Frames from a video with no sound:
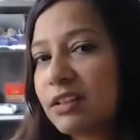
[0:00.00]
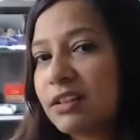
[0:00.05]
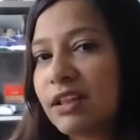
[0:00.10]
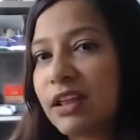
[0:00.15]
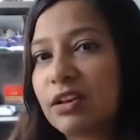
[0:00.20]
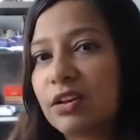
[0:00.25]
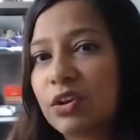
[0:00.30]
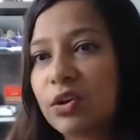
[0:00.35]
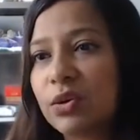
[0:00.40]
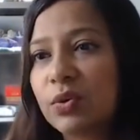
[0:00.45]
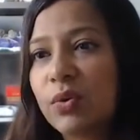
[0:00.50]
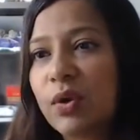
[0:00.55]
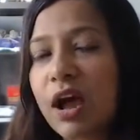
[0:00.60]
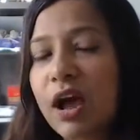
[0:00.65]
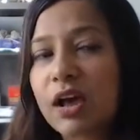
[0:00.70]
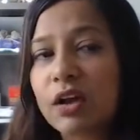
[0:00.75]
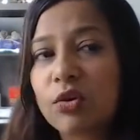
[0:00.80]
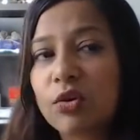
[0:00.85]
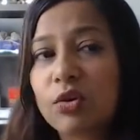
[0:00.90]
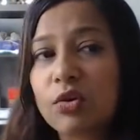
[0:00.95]
then you
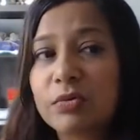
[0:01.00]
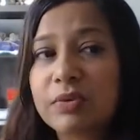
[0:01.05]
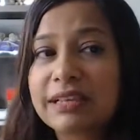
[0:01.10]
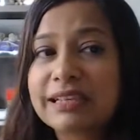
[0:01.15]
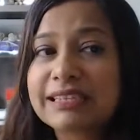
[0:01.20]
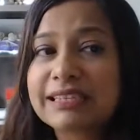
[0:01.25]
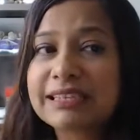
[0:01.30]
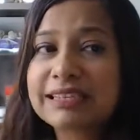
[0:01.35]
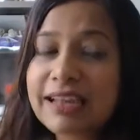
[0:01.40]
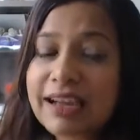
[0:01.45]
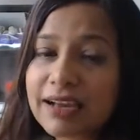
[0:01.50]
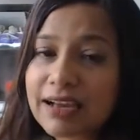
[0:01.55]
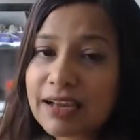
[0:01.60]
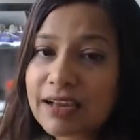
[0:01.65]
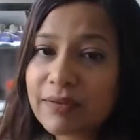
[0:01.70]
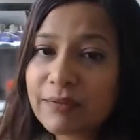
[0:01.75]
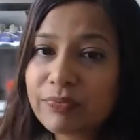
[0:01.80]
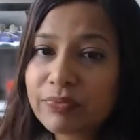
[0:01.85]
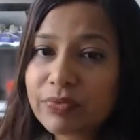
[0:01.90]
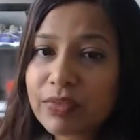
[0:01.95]
are going to be stuck,
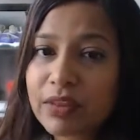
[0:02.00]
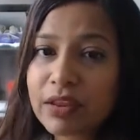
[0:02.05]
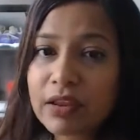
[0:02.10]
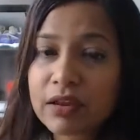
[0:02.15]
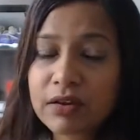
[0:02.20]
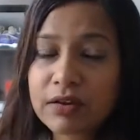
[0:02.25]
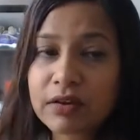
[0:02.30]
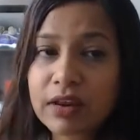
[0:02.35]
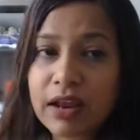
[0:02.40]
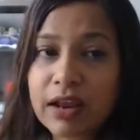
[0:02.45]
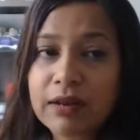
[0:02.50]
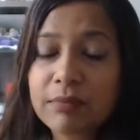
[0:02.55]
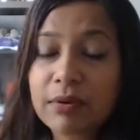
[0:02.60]
right?